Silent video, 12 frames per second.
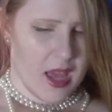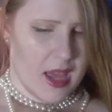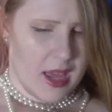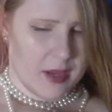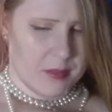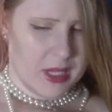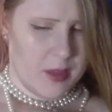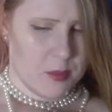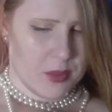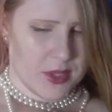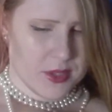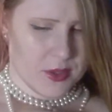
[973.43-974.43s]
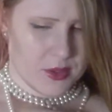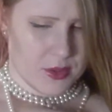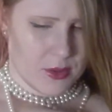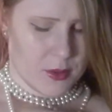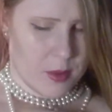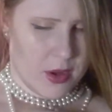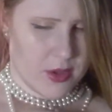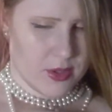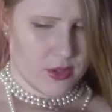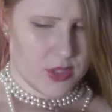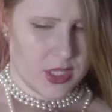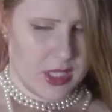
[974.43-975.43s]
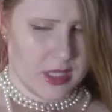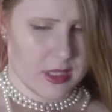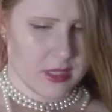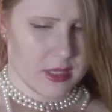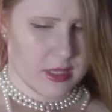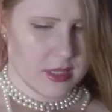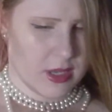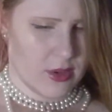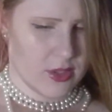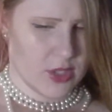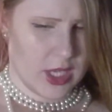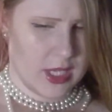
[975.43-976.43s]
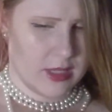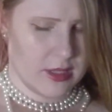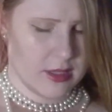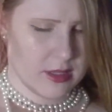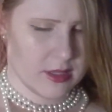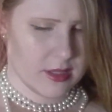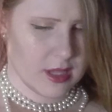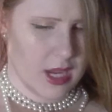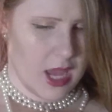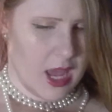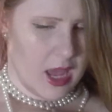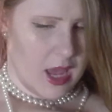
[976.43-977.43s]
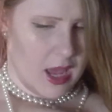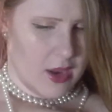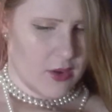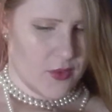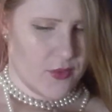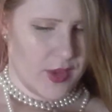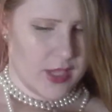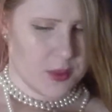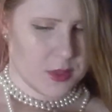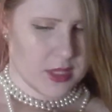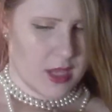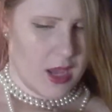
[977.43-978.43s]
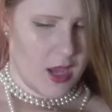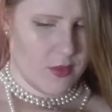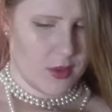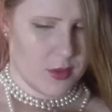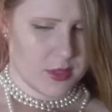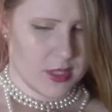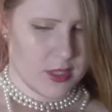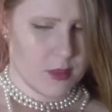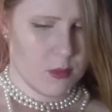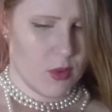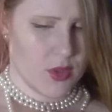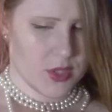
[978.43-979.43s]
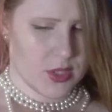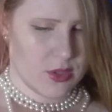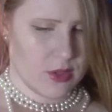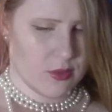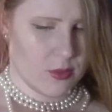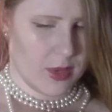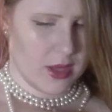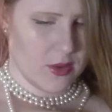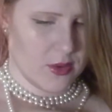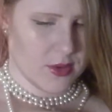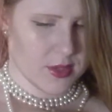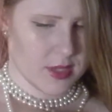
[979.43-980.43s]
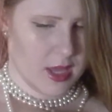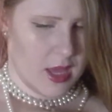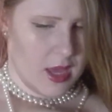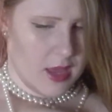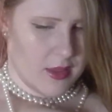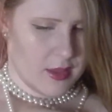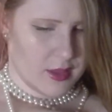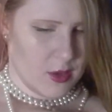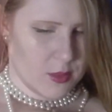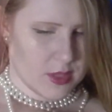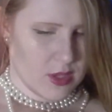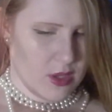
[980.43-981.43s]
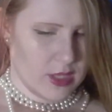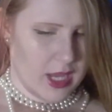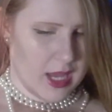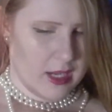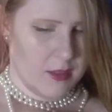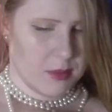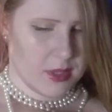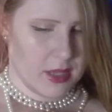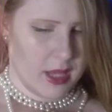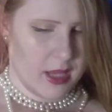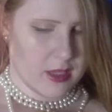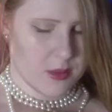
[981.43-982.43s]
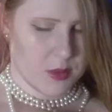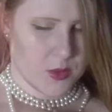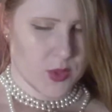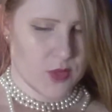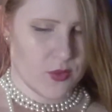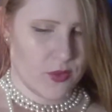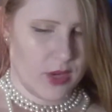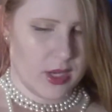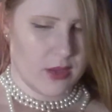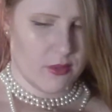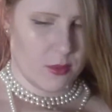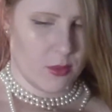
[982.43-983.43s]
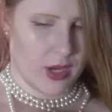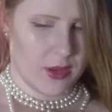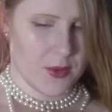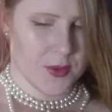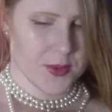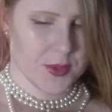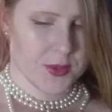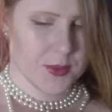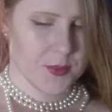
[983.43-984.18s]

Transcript: And many bristles grew upon her cheeks and her chin, and her face was covered with such a multitude of wrinkles that there was not any place which was free from wrinkles.